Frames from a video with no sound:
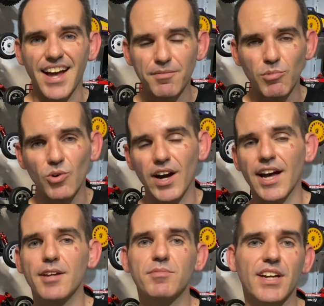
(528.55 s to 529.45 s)
More
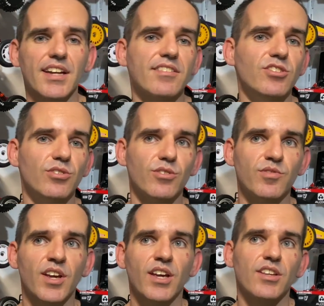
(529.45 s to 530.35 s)
aimed at sort of
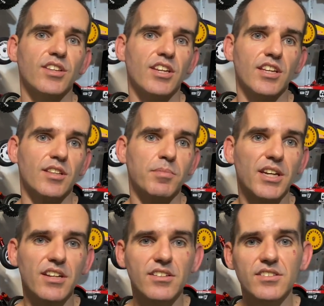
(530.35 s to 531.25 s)
the
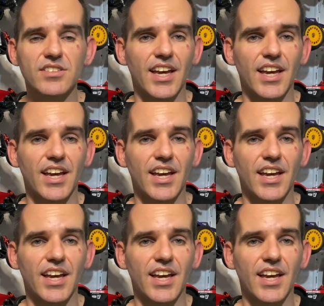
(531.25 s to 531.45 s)
beginners,